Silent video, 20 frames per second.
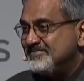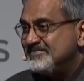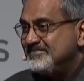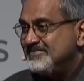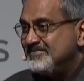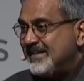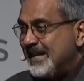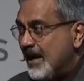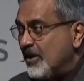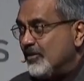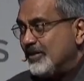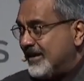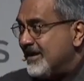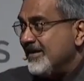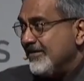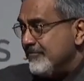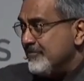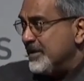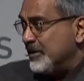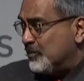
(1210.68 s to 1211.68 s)
Now the
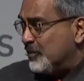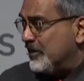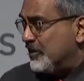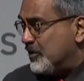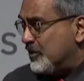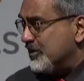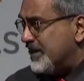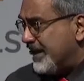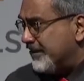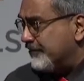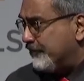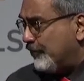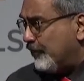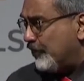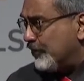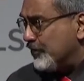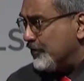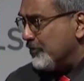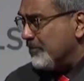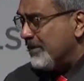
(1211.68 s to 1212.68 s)
government will do that
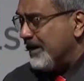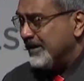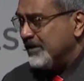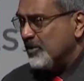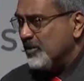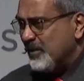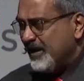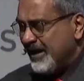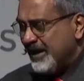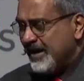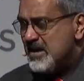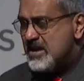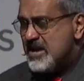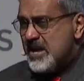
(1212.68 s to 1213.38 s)
for you, by the way.